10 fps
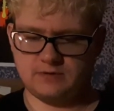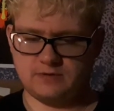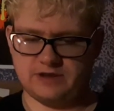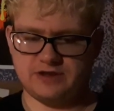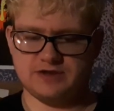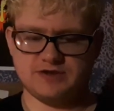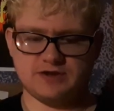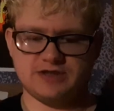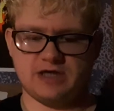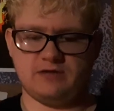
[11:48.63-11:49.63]
like it
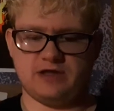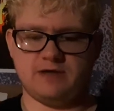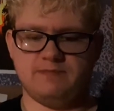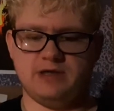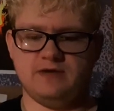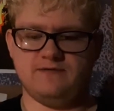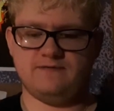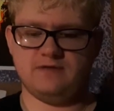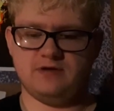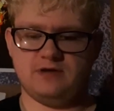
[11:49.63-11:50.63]
starts out like a bit of
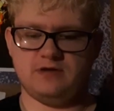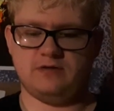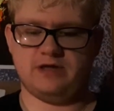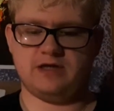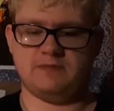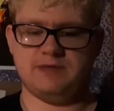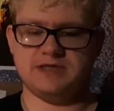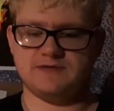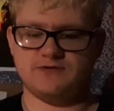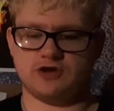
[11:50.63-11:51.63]
you know like a
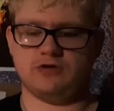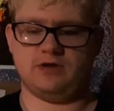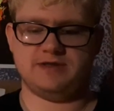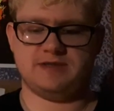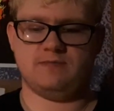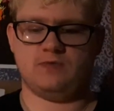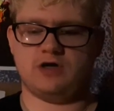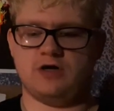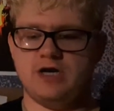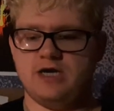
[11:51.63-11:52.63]
piece of journalism
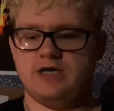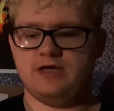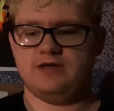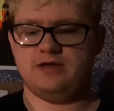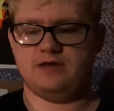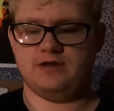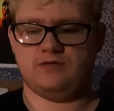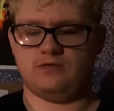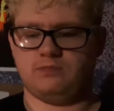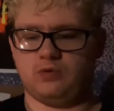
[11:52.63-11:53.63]
where
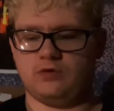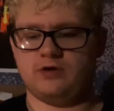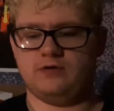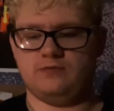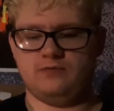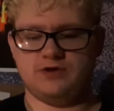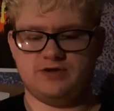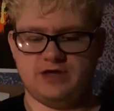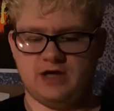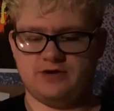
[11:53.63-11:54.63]
the report where
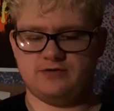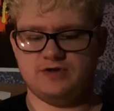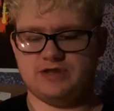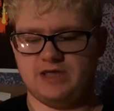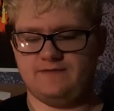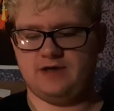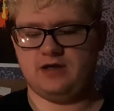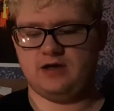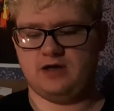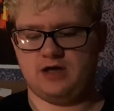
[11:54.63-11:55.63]
the author is
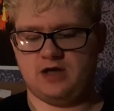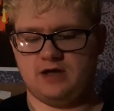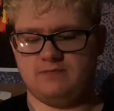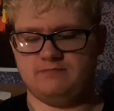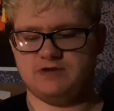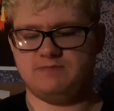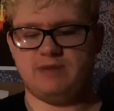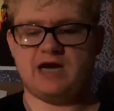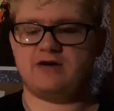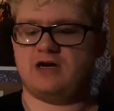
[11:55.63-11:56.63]
giving um, some
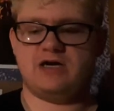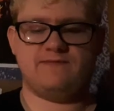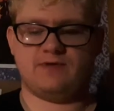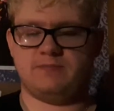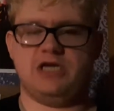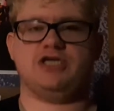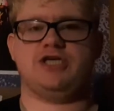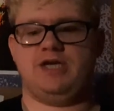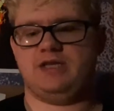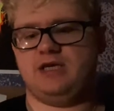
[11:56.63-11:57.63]
background
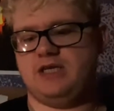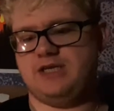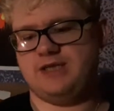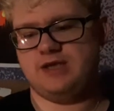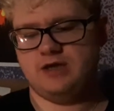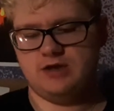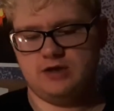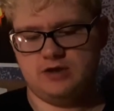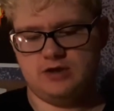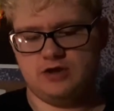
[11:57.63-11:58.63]
information, and then he
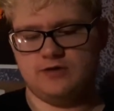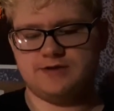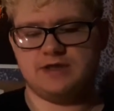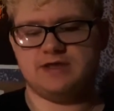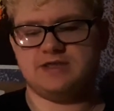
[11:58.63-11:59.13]
goes into